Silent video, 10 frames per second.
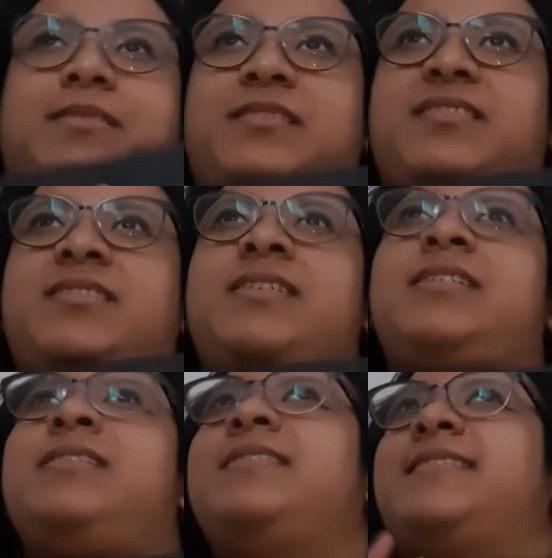just
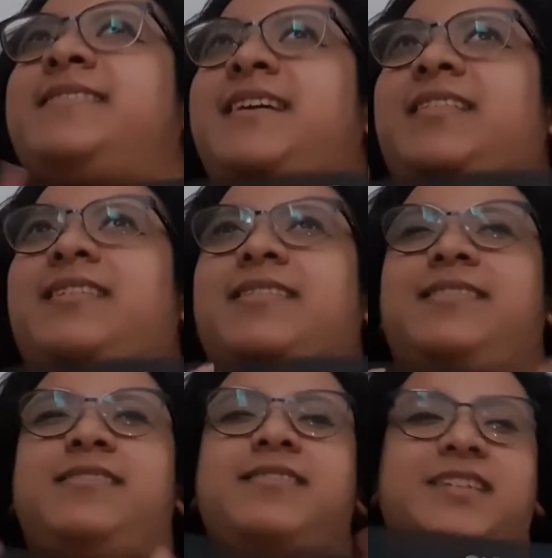stick
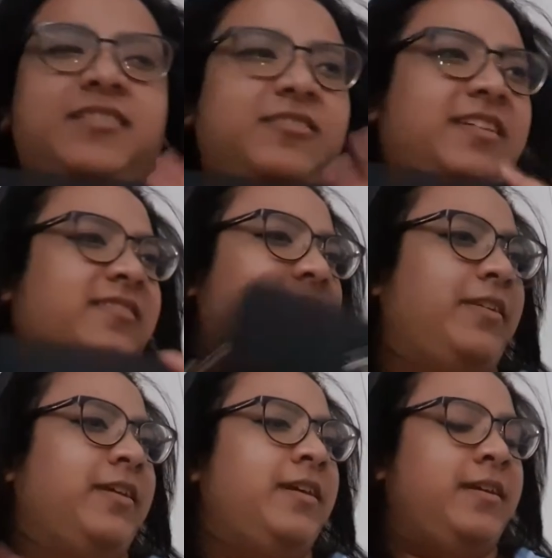to this
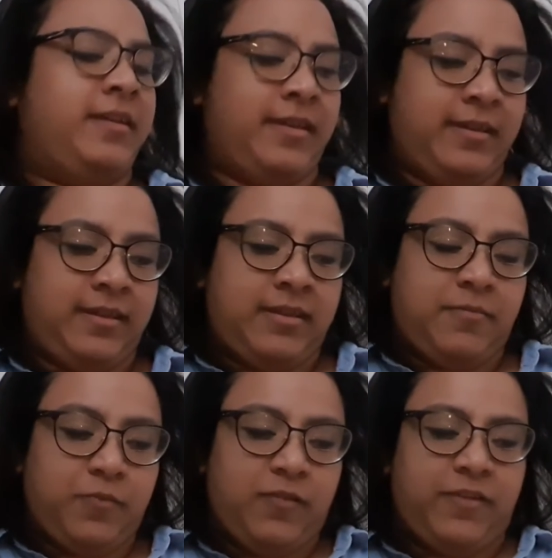one.
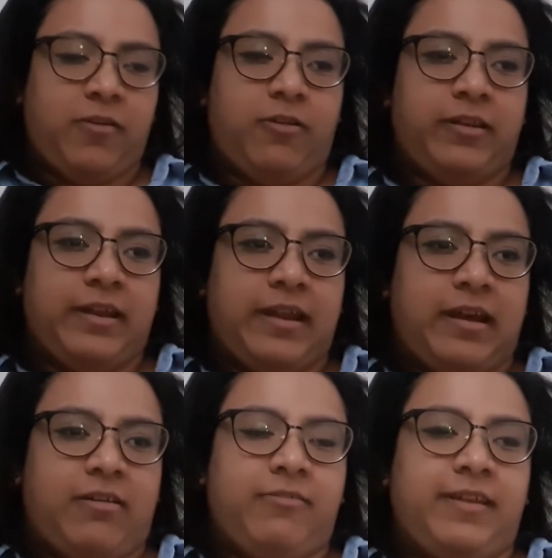Moving on
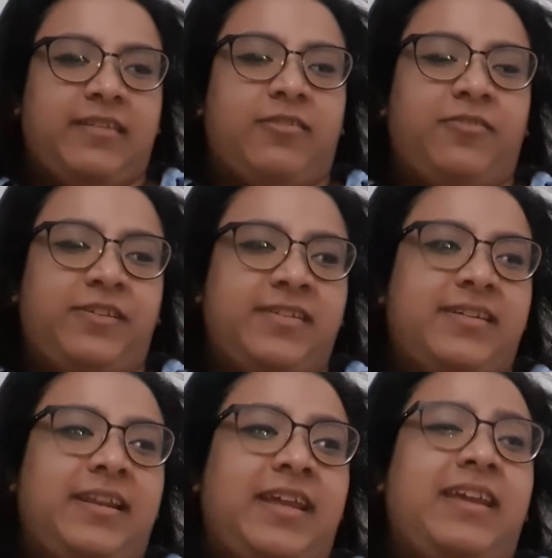now is
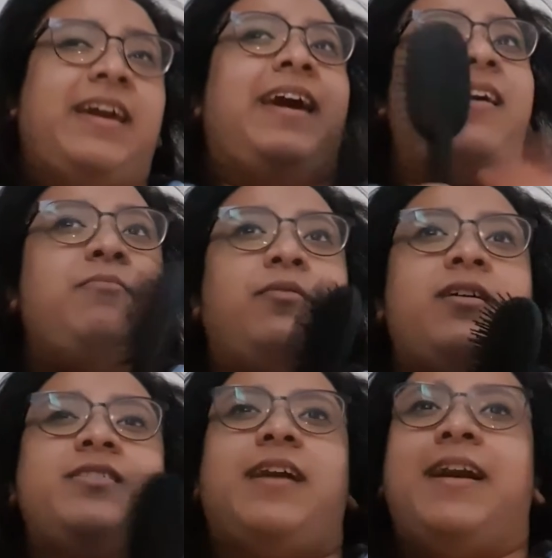obviously a
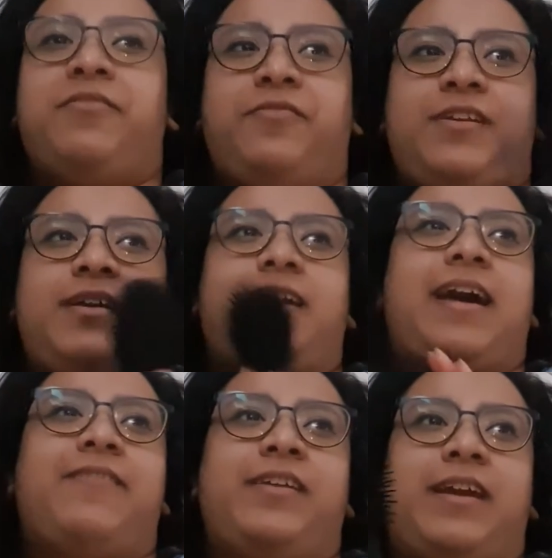hairbrush. I think
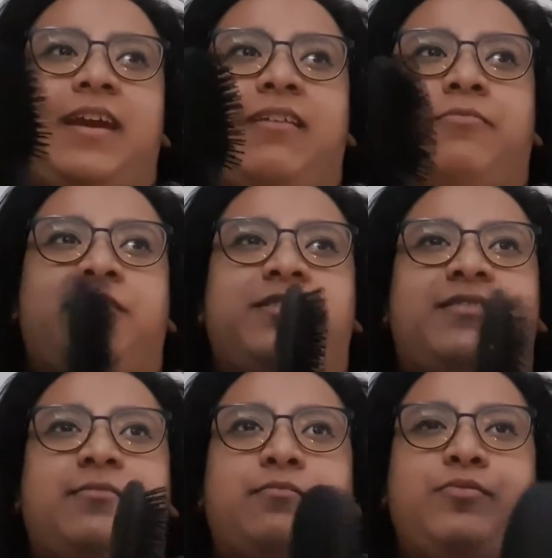having a hairbrush
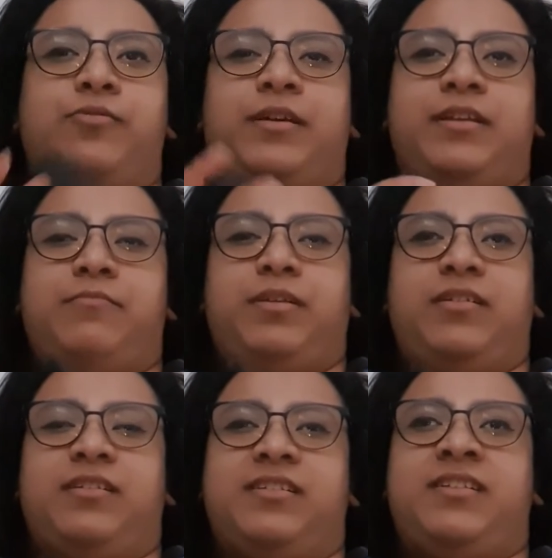is important
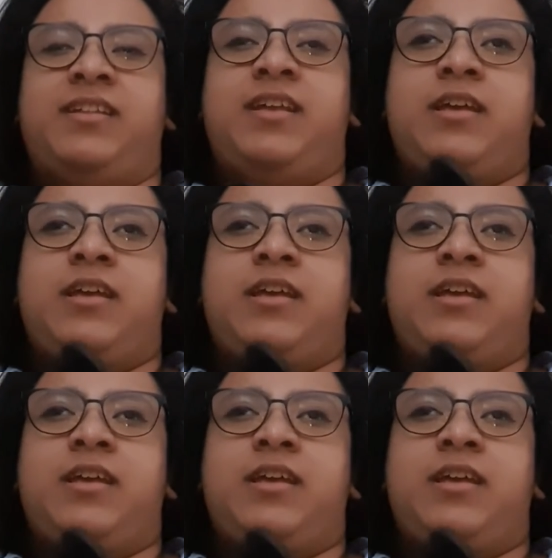because